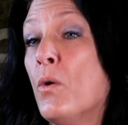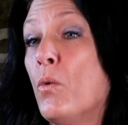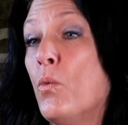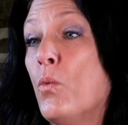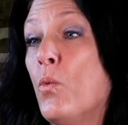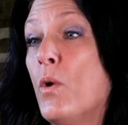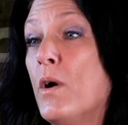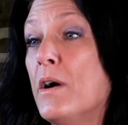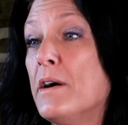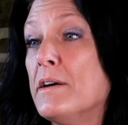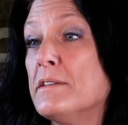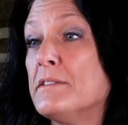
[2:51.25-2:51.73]

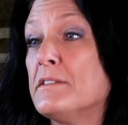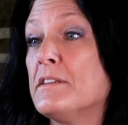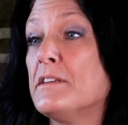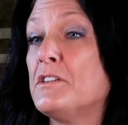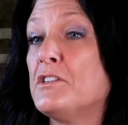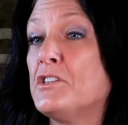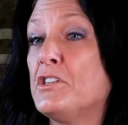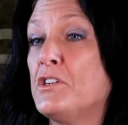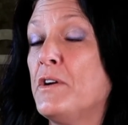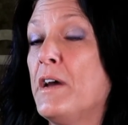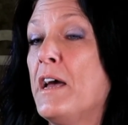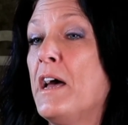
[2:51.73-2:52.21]

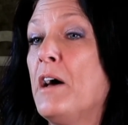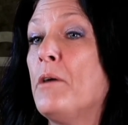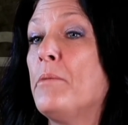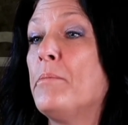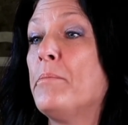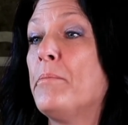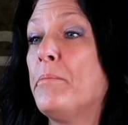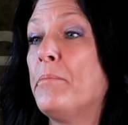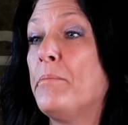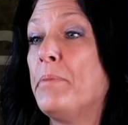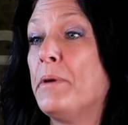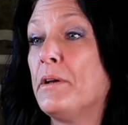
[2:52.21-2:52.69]
was to
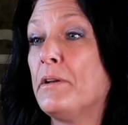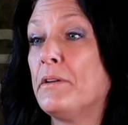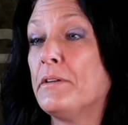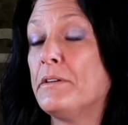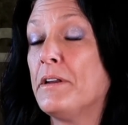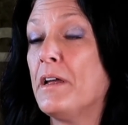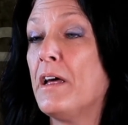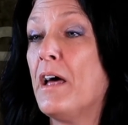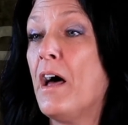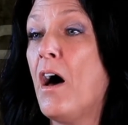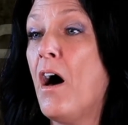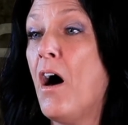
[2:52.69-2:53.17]
help
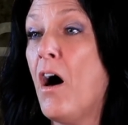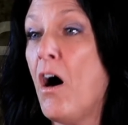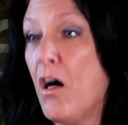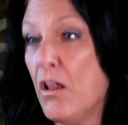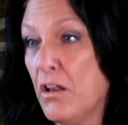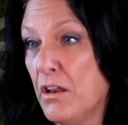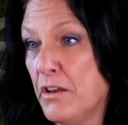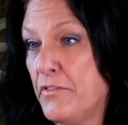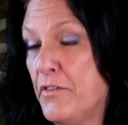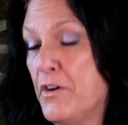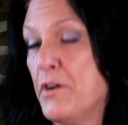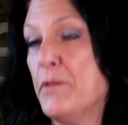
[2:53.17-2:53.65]
build
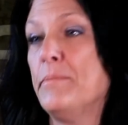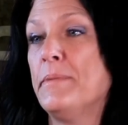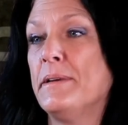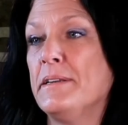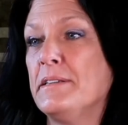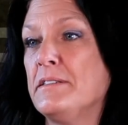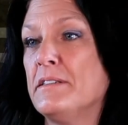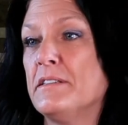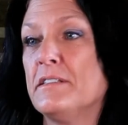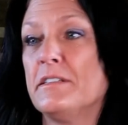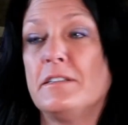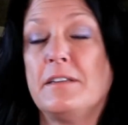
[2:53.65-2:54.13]
all of our
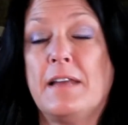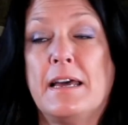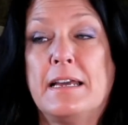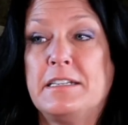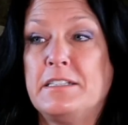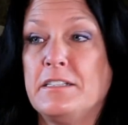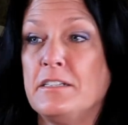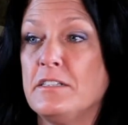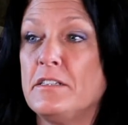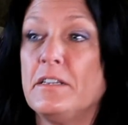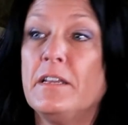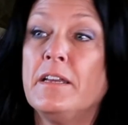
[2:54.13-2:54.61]
business,
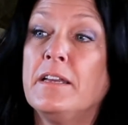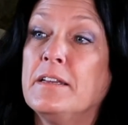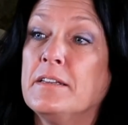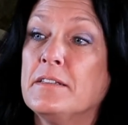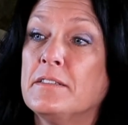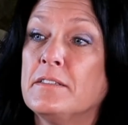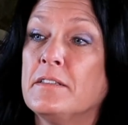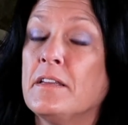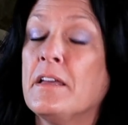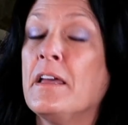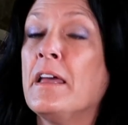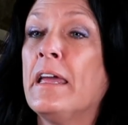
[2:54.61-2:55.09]
not just
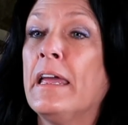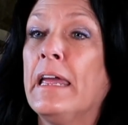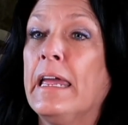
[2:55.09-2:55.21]
his.